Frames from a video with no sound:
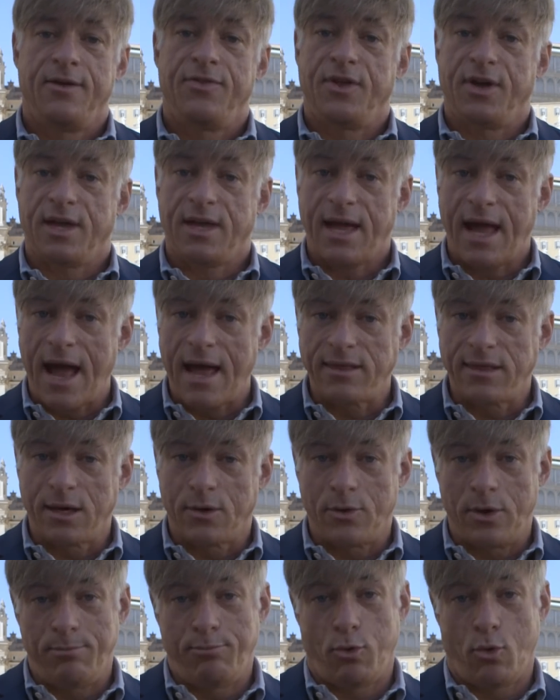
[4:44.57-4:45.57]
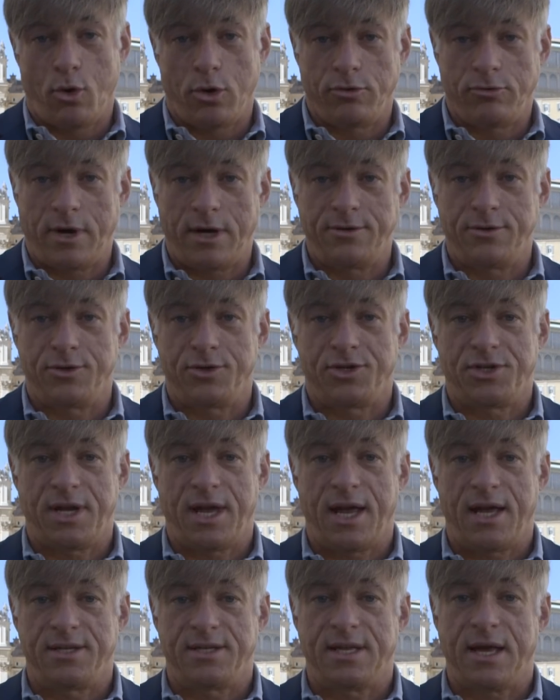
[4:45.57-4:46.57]
The Catholic reporter
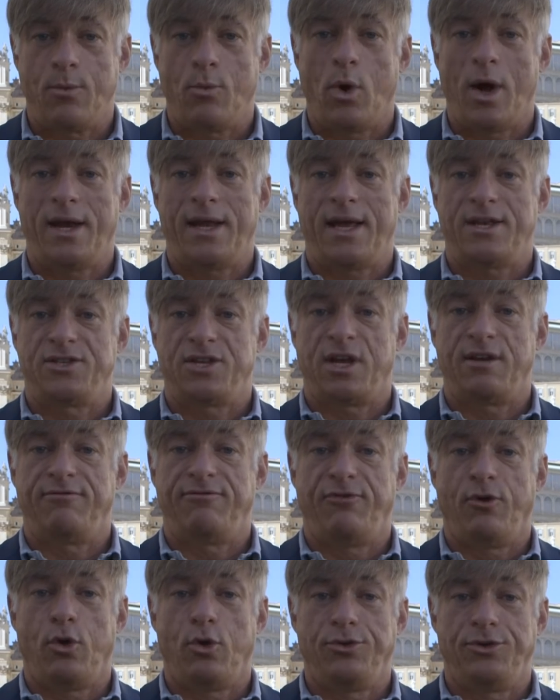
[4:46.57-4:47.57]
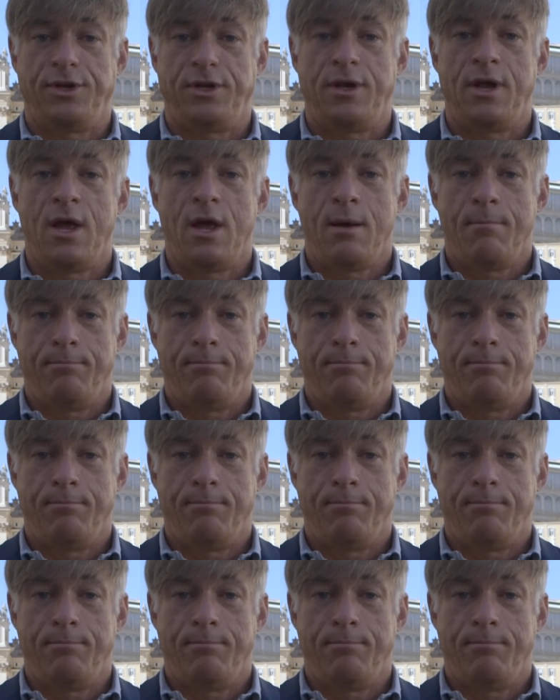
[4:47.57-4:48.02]
understands that what has unfolded